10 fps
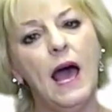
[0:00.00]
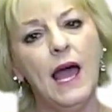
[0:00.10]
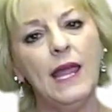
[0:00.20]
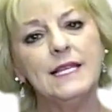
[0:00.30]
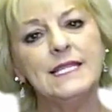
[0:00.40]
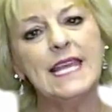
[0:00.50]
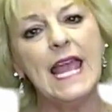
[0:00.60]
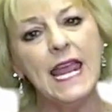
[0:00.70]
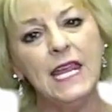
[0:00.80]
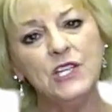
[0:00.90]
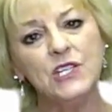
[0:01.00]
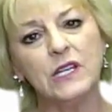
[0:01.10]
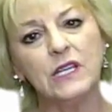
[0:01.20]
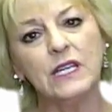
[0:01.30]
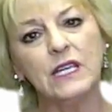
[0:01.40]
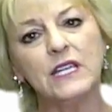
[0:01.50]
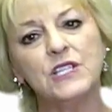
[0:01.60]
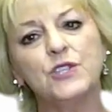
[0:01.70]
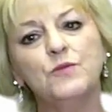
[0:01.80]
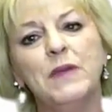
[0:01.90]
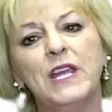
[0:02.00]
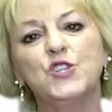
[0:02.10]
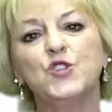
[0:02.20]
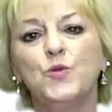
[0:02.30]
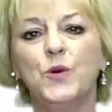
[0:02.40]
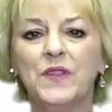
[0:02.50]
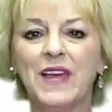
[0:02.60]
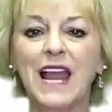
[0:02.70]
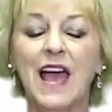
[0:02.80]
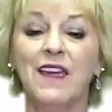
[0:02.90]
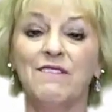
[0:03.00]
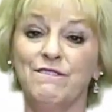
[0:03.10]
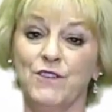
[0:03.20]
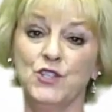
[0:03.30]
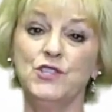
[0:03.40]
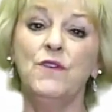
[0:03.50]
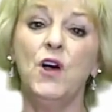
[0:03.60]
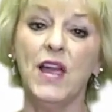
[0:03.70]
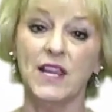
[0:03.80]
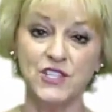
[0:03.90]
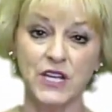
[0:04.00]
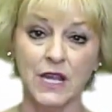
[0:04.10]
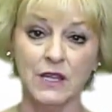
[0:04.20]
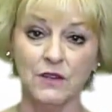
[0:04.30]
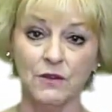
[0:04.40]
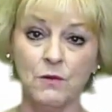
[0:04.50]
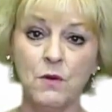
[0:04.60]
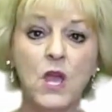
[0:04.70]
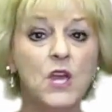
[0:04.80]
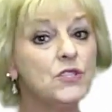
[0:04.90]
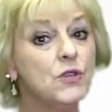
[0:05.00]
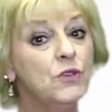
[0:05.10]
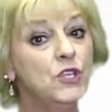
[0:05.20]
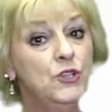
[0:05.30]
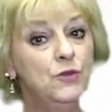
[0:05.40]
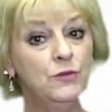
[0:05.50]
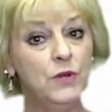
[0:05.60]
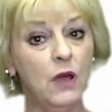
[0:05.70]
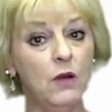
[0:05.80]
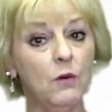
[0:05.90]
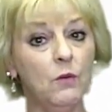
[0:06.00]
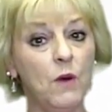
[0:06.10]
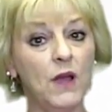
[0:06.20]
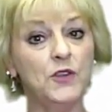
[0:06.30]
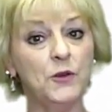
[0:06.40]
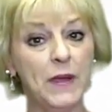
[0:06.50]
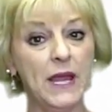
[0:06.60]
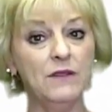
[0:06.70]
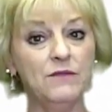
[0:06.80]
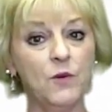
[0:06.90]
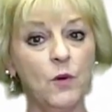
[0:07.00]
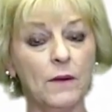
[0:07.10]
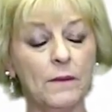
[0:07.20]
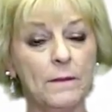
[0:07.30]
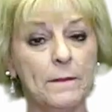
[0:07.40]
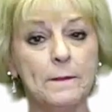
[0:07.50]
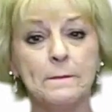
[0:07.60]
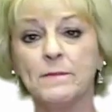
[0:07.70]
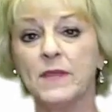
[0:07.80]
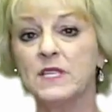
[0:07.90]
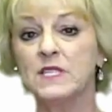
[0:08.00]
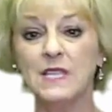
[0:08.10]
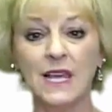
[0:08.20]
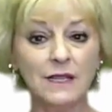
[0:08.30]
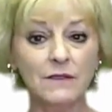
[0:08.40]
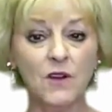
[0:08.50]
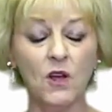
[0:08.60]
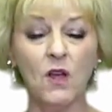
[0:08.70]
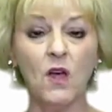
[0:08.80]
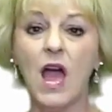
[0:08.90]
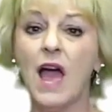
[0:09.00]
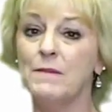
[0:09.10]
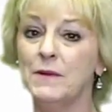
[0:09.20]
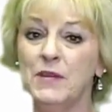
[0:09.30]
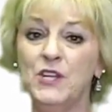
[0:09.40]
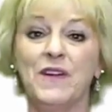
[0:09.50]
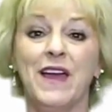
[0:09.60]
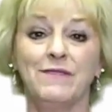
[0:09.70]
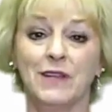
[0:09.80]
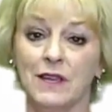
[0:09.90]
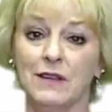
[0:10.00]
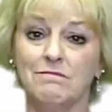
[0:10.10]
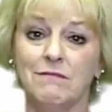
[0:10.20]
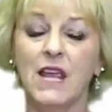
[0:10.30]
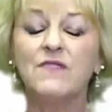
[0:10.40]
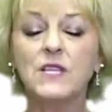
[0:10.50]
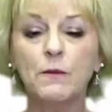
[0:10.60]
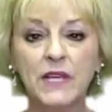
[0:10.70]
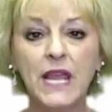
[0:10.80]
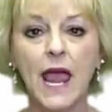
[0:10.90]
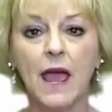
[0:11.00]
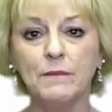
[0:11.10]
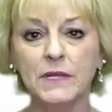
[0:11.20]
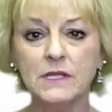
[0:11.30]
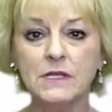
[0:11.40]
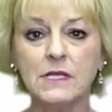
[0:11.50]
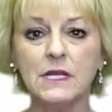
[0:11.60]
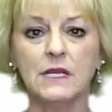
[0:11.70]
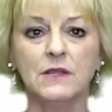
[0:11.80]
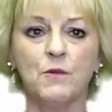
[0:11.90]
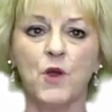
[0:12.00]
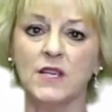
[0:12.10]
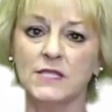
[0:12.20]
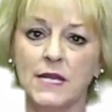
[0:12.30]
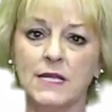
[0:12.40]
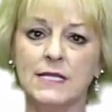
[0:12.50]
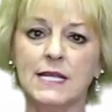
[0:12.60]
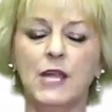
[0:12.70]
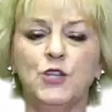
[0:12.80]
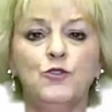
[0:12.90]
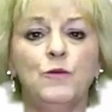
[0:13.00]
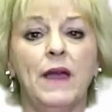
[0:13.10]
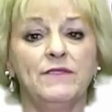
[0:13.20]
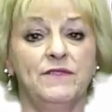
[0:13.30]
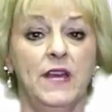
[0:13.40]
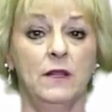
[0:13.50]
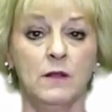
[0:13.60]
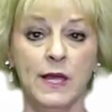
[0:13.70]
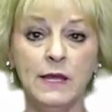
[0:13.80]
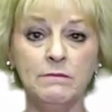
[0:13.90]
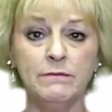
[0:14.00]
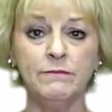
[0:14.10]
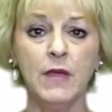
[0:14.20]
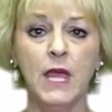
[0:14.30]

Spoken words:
I, as the agent, get to make sure that I, first of all, educate you so that you know what you're paying for. Second of all, I'm going to be your advocate. If something happens in the process and you have to file a claim,